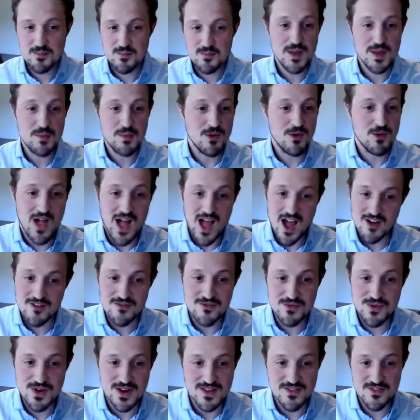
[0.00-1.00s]
people
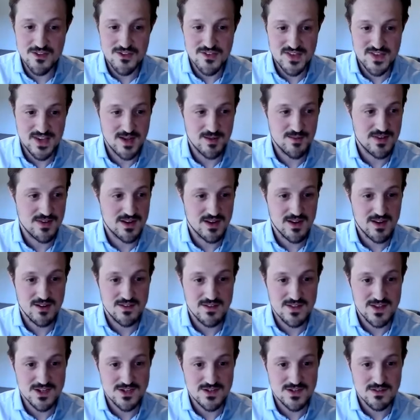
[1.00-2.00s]
have read the terms and
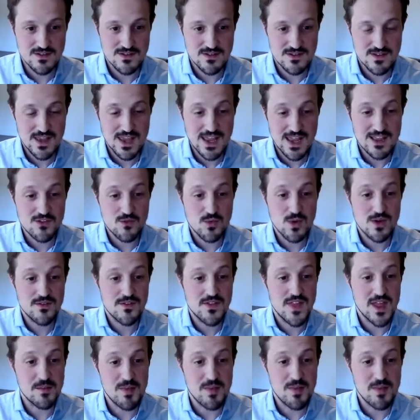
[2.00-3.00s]
conditions, it's whether they